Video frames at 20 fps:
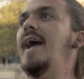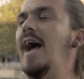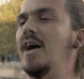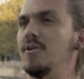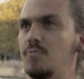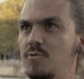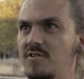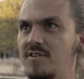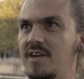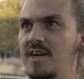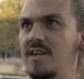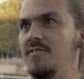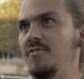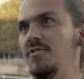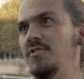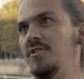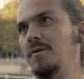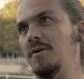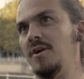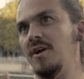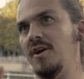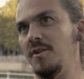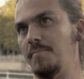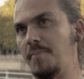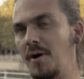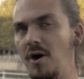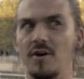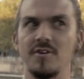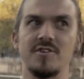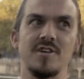As we said, the
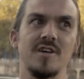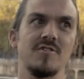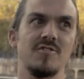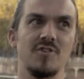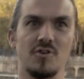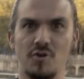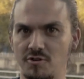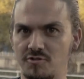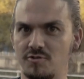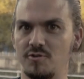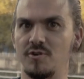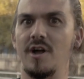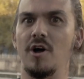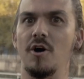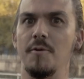politics, the cultural